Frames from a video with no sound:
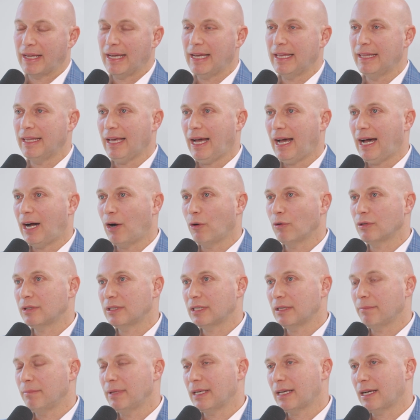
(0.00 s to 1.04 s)
and the
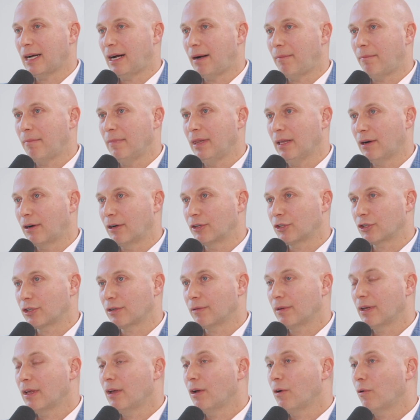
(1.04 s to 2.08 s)
housing become
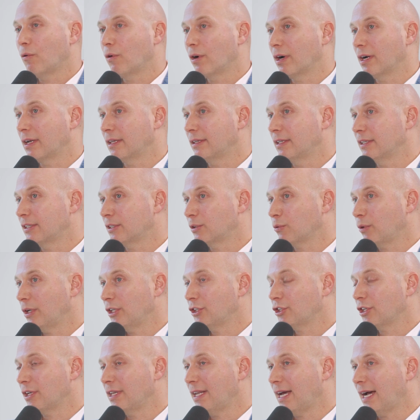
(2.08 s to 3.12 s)
larger. Where the
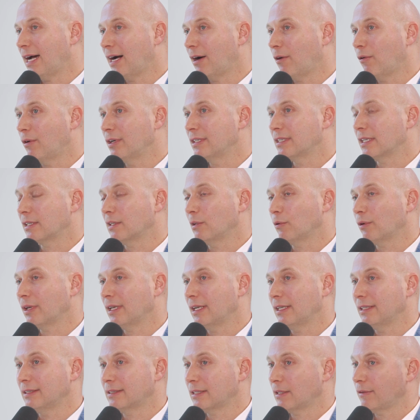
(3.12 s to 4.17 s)
situation now is
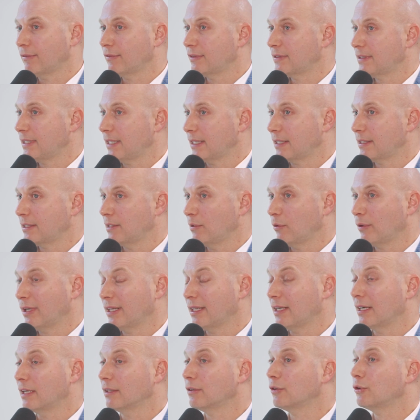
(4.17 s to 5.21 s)
instead of 6, you're
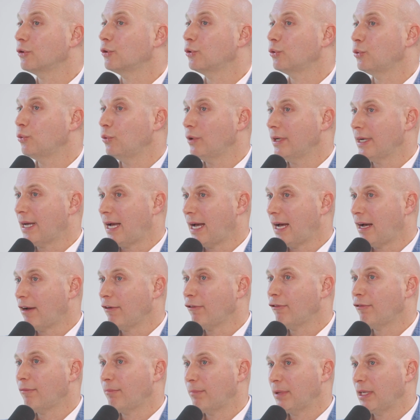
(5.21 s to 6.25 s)
looking at
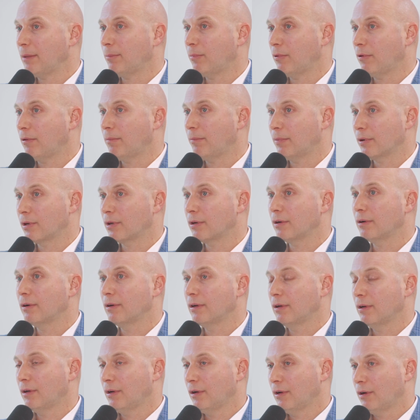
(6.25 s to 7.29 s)
2.5 people per
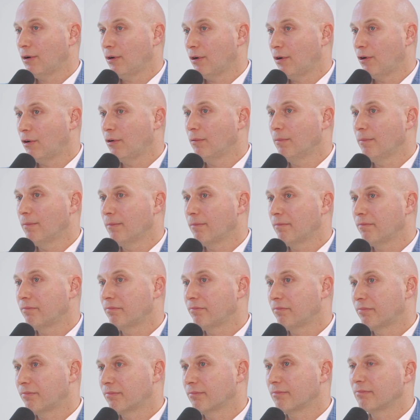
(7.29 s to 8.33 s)
home,
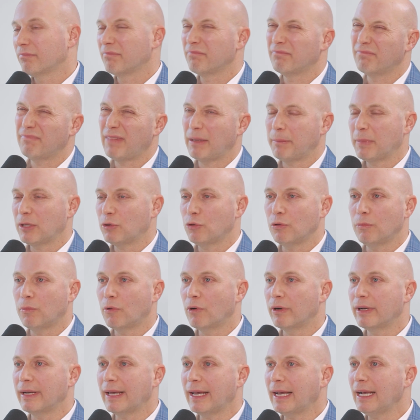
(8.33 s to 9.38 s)
maybe
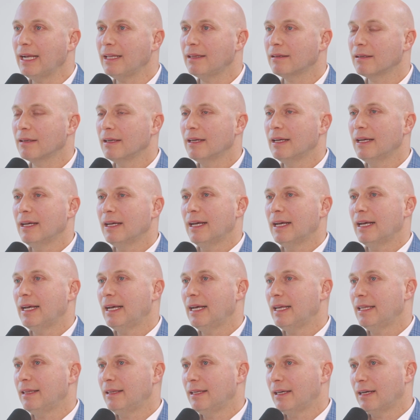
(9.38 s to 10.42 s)
2.8,
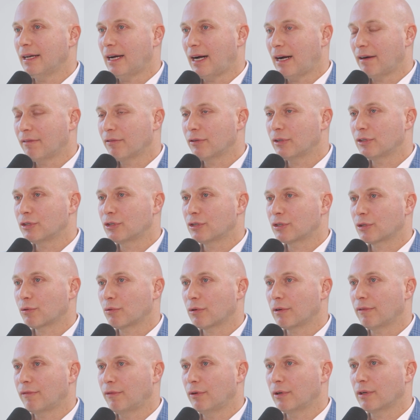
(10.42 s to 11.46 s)
and the average
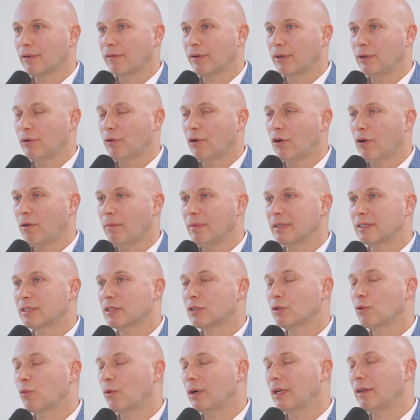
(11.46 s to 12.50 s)
square foot of a new home is
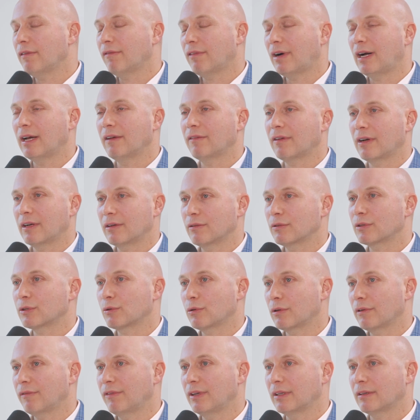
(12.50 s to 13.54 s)
2,500
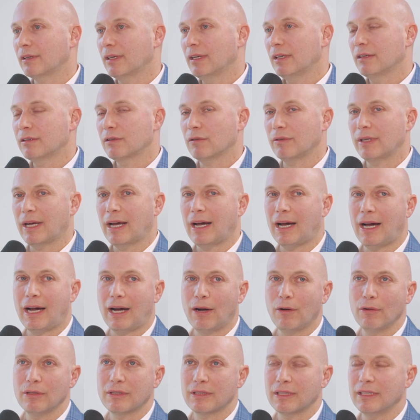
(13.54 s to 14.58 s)
square feet. So the
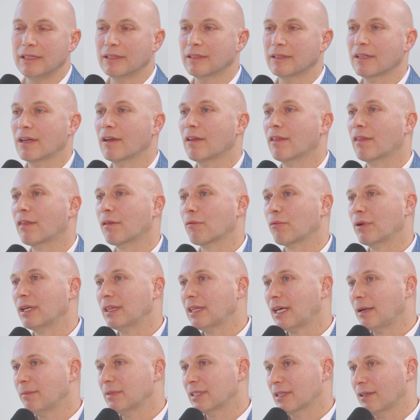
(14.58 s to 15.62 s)
house is 3
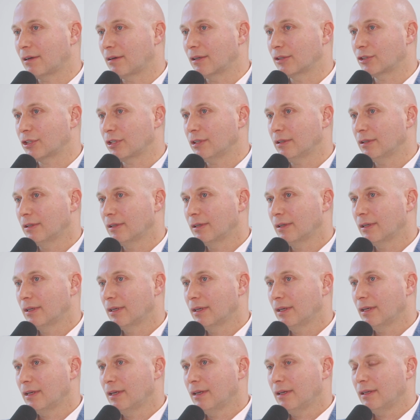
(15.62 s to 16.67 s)
times larger.
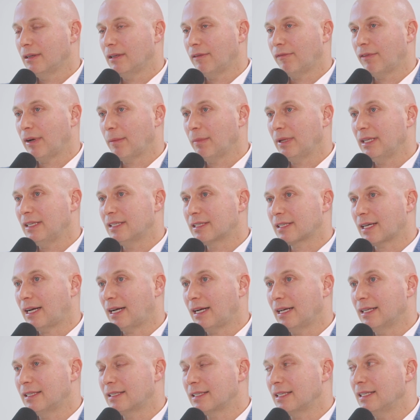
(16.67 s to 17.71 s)
The family
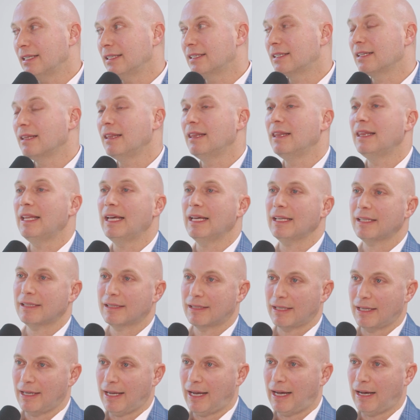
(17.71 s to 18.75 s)
size is less
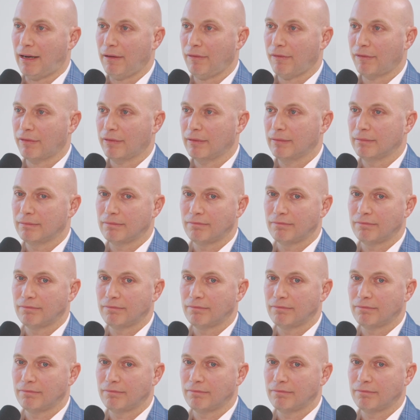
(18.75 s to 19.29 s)
than half.